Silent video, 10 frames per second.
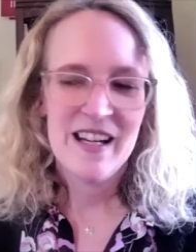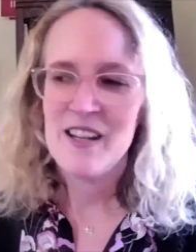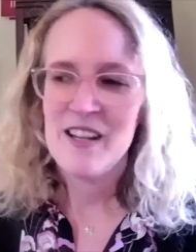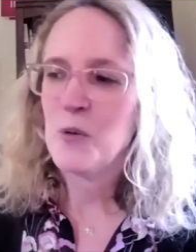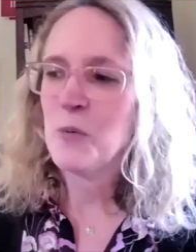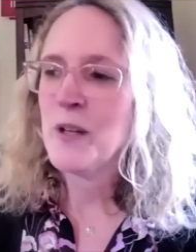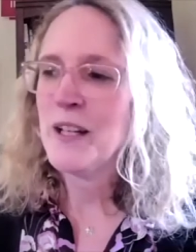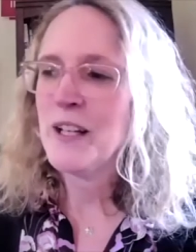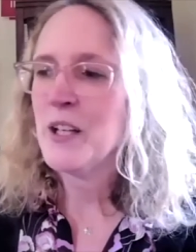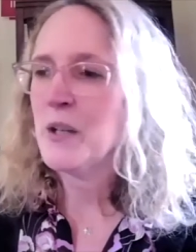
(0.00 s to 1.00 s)
There's a
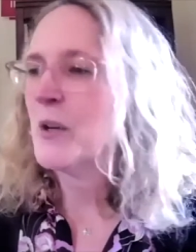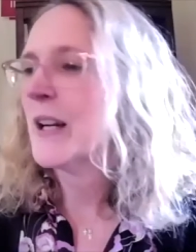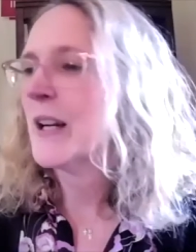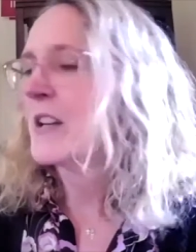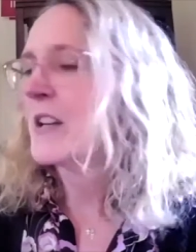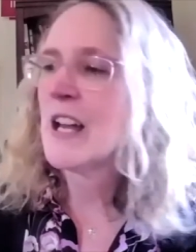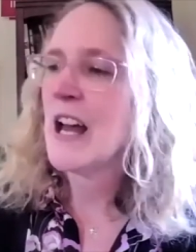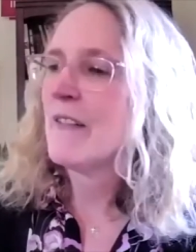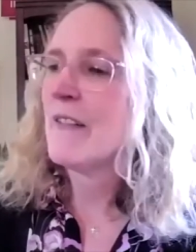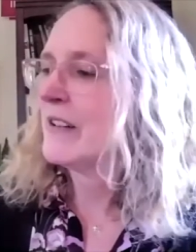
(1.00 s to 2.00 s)
really good book, actually, I
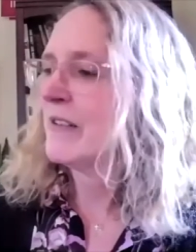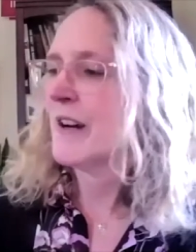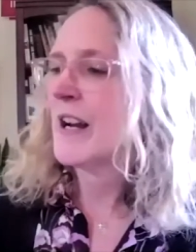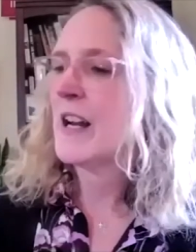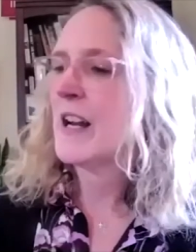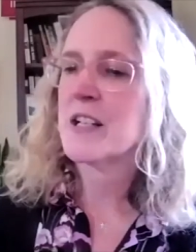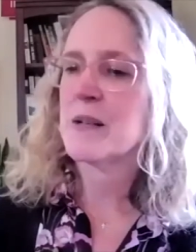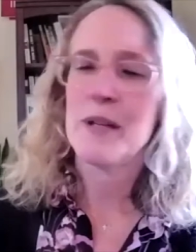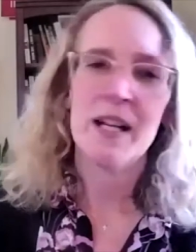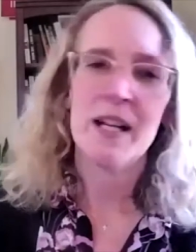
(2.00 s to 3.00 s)
have it right here because I'm taking